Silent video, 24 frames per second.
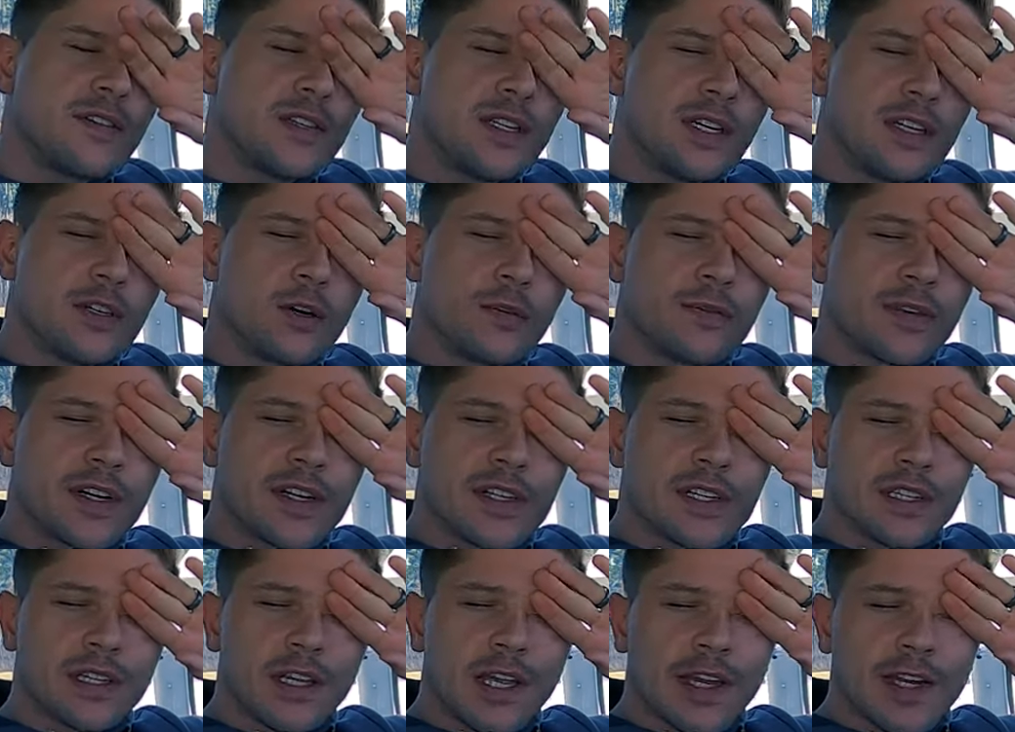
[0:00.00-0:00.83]
If you did, don't
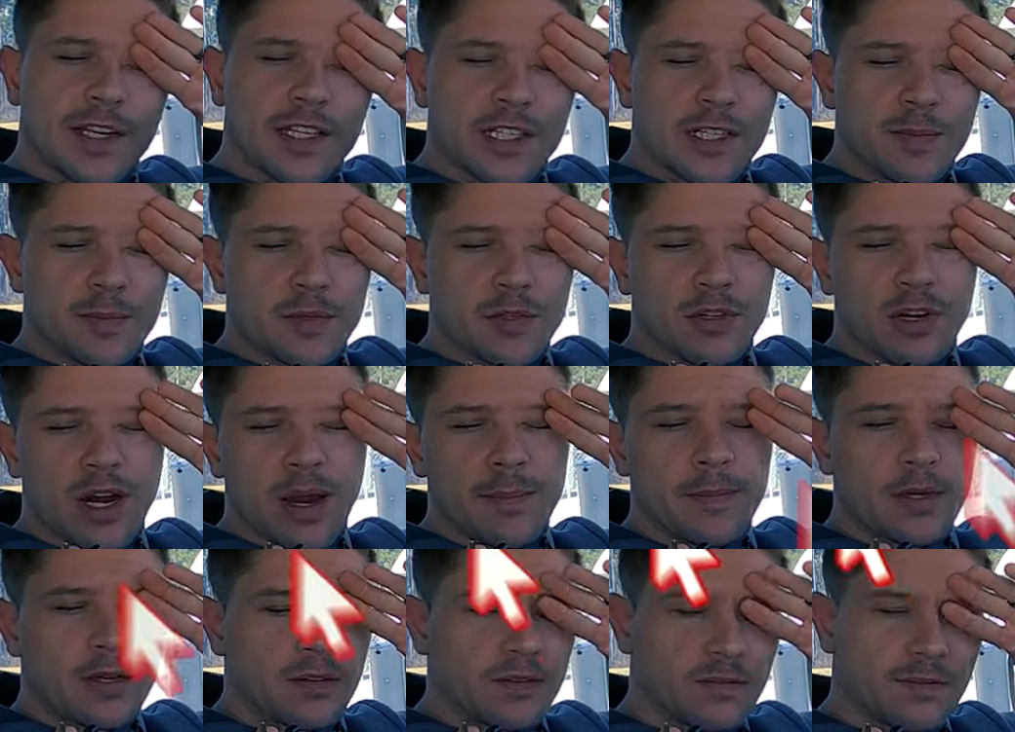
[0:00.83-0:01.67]
forget to like and
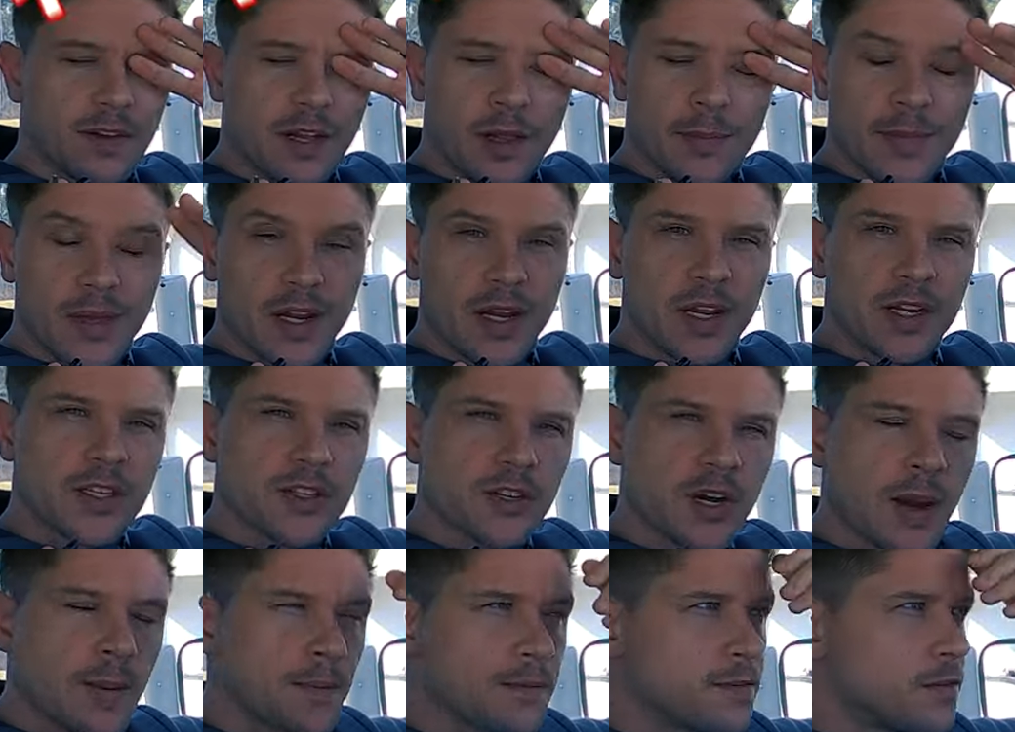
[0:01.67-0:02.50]
subscribe. You can follow me on
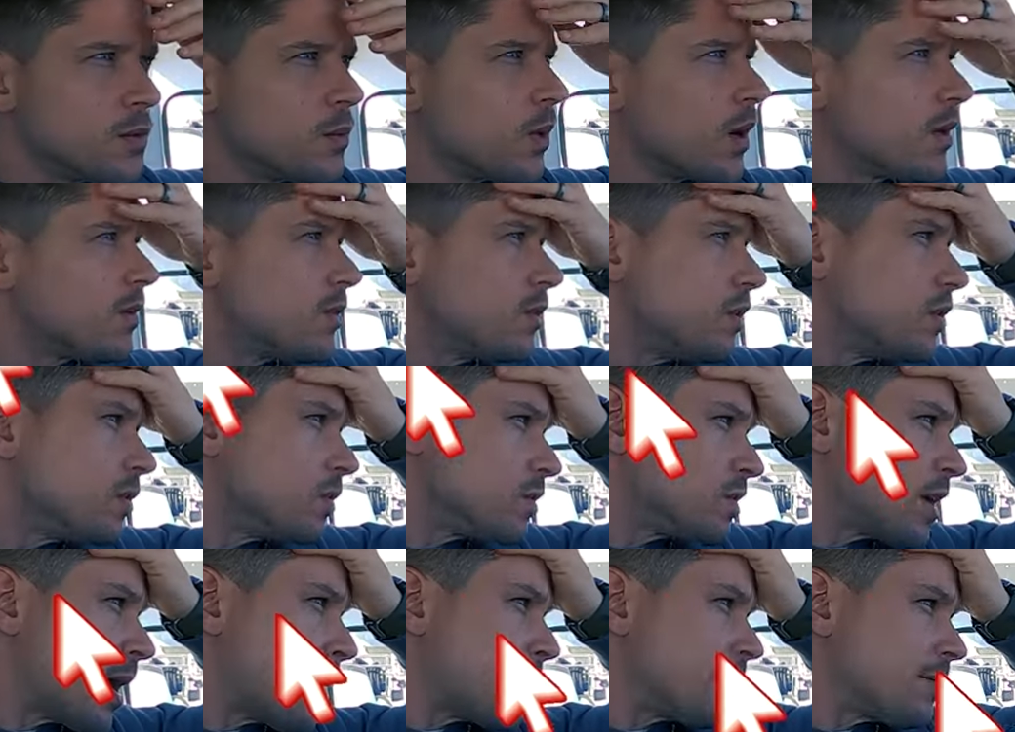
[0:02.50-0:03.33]
Instagram if you want
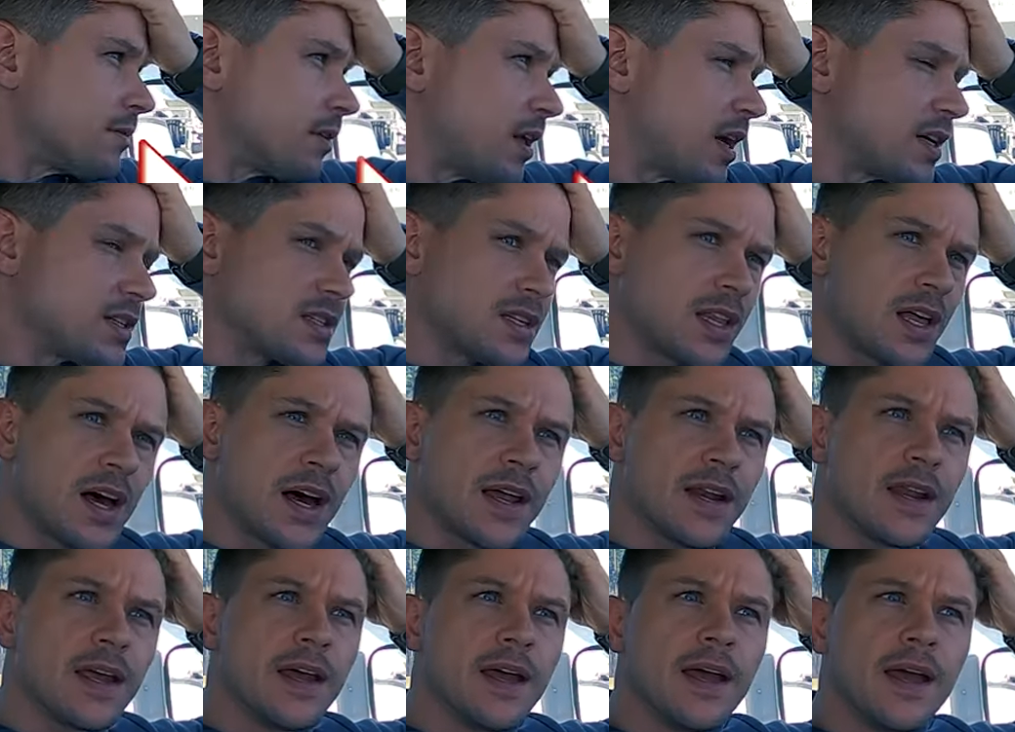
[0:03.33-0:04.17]
to. Tommy flies a
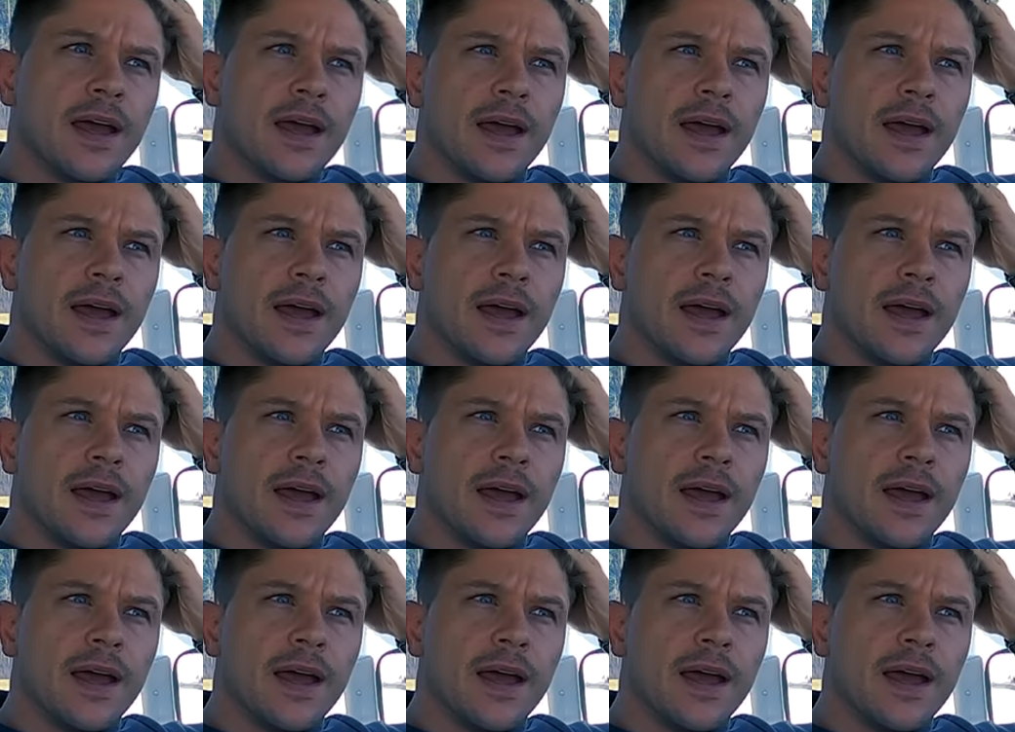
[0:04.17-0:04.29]
lot.